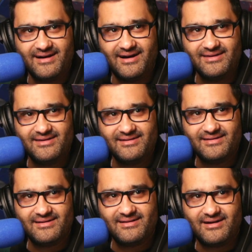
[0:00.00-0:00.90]
I
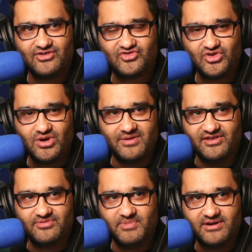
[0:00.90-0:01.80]
struggle with
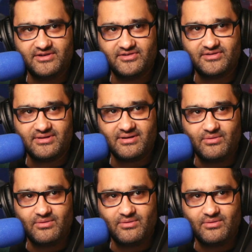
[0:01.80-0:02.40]
this, because